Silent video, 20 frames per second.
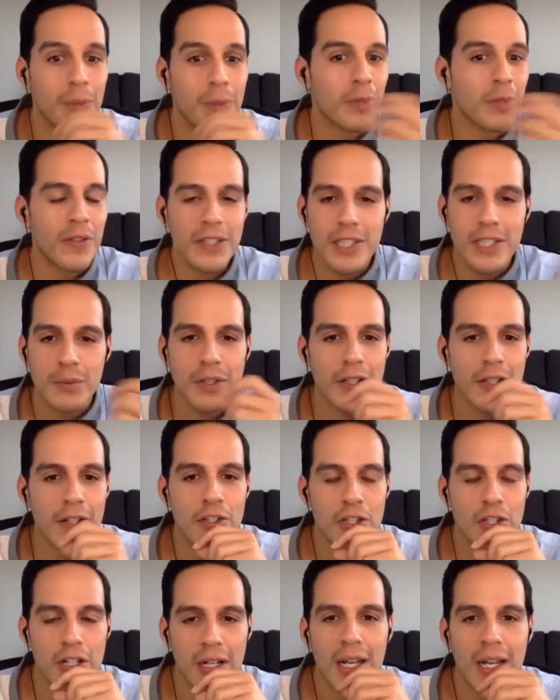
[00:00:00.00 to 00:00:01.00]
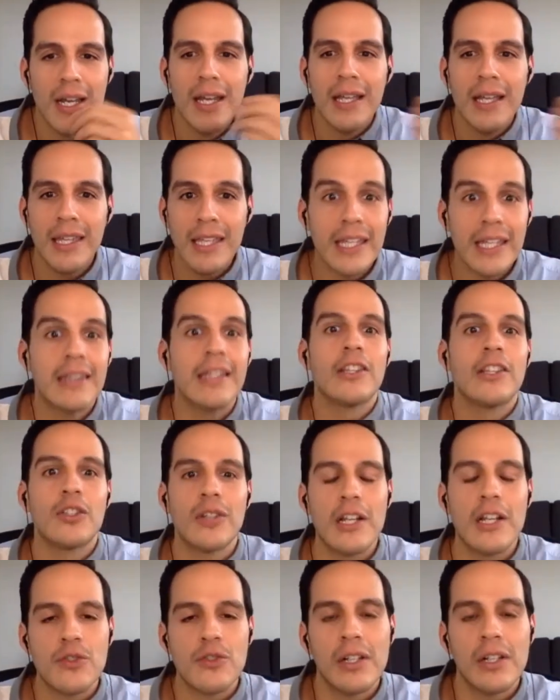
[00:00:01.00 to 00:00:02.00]
poverty reduction in the
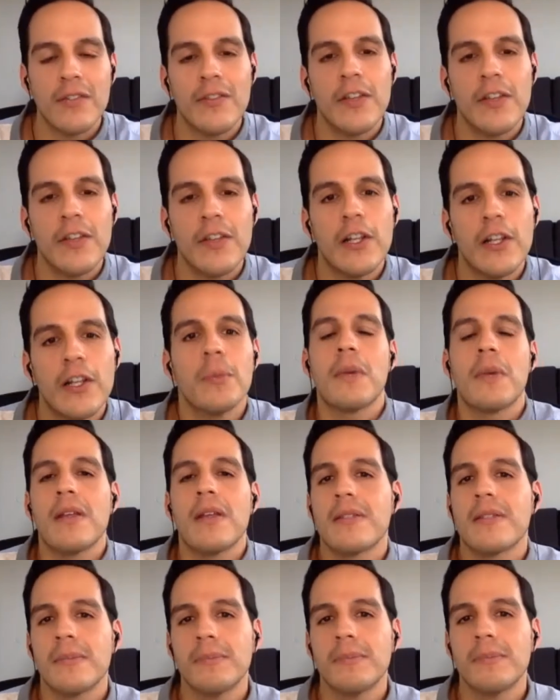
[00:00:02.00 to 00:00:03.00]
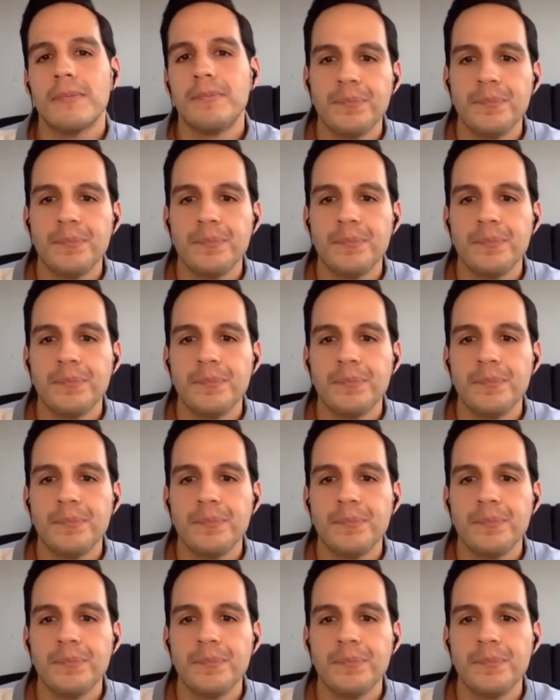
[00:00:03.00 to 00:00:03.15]
international development space.